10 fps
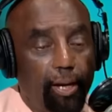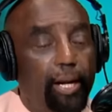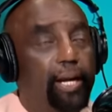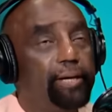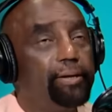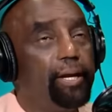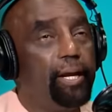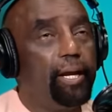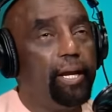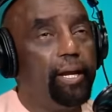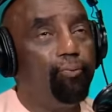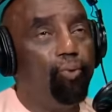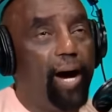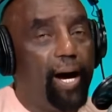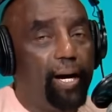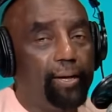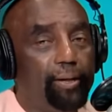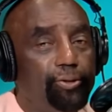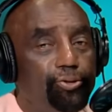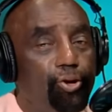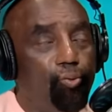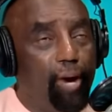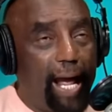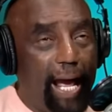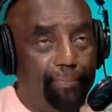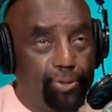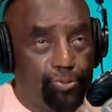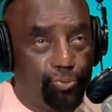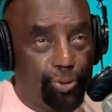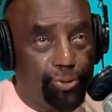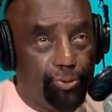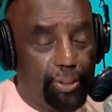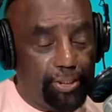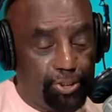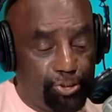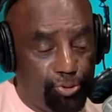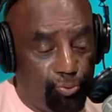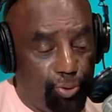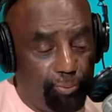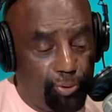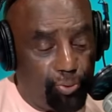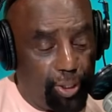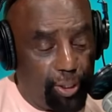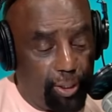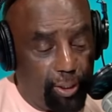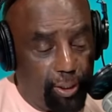And why are you know what happens when you listen to a woman, right?